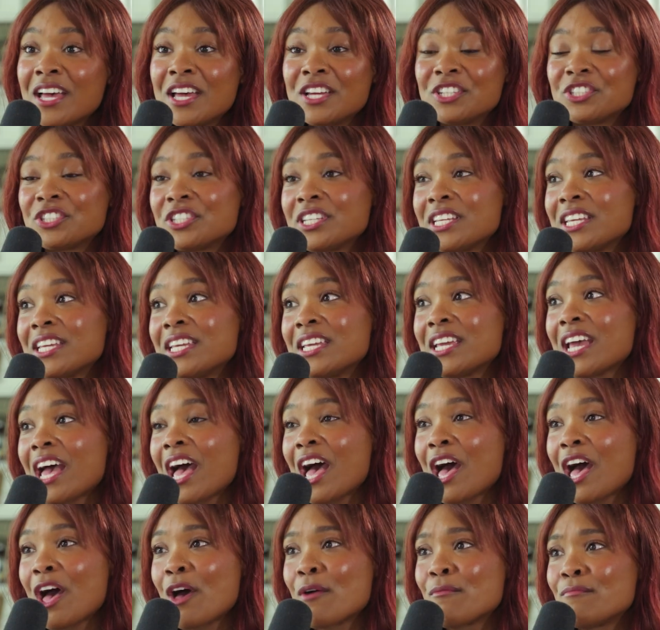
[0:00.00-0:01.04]
She
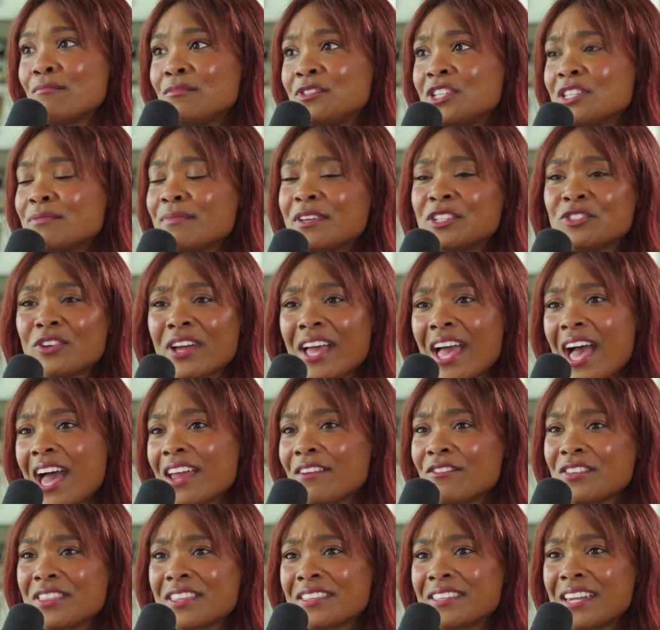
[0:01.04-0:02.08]
just made sure I had
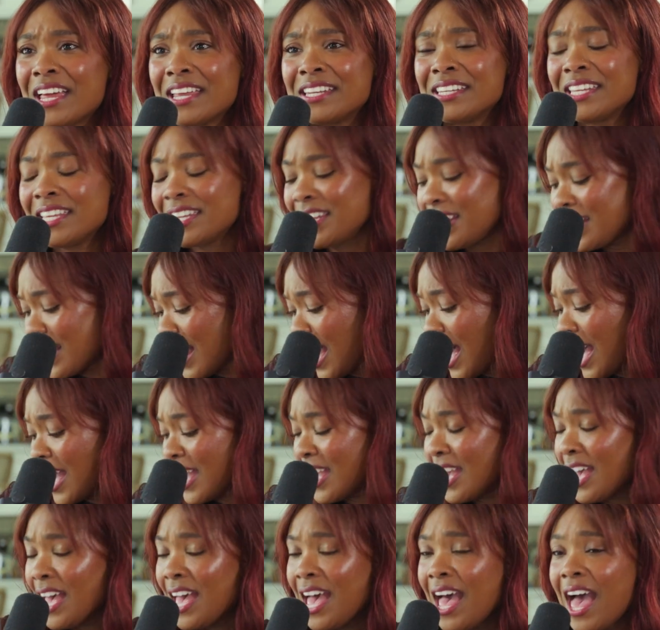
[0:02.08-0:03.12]
everything that I needed. I
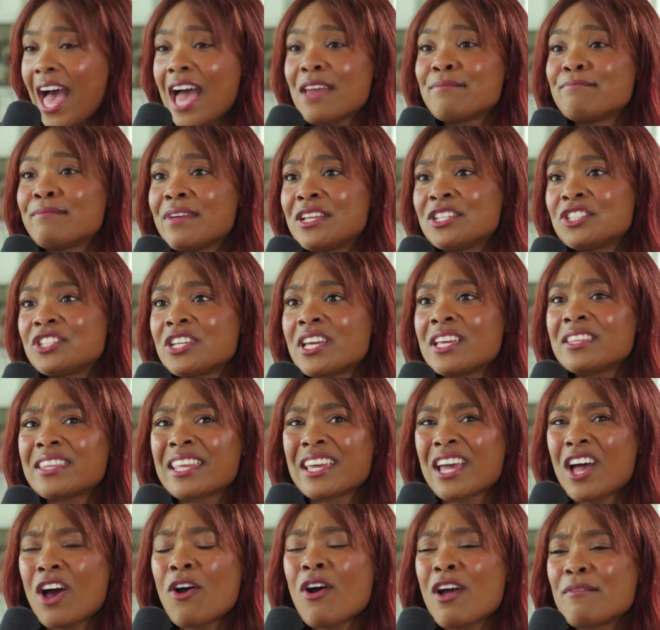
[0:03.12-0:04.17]
had mentioned
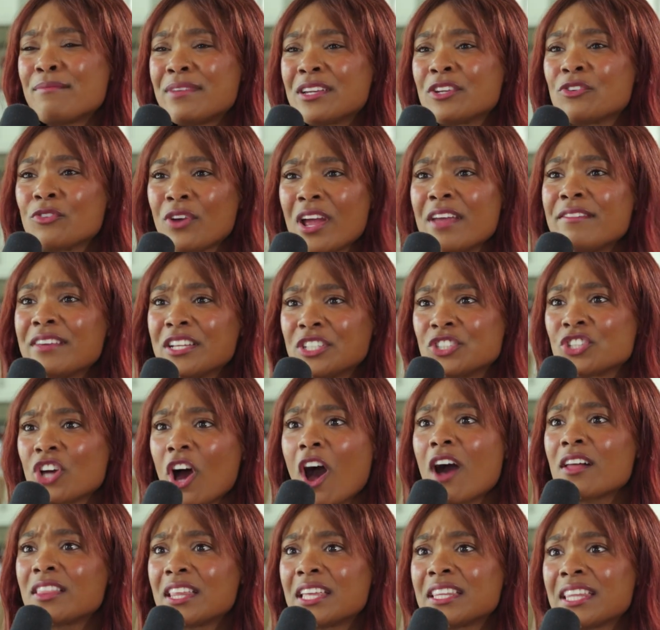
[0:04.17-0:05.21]
like, oh, I've been craving
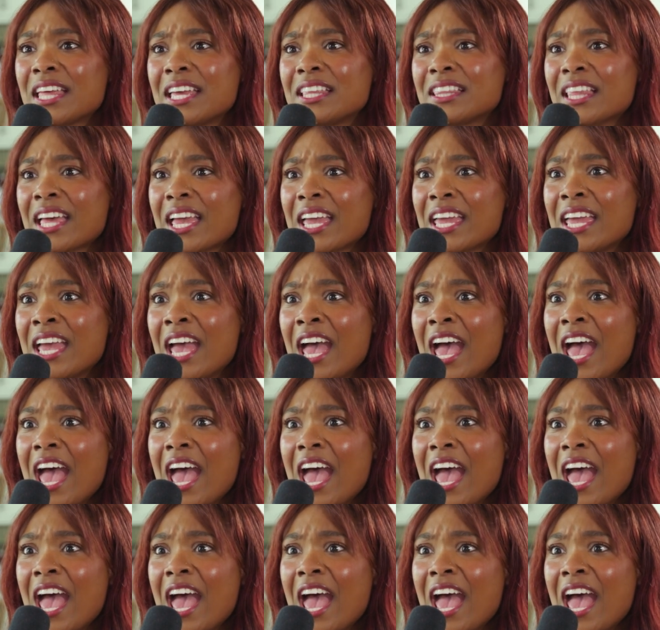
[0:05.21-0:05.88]
chocolate lately.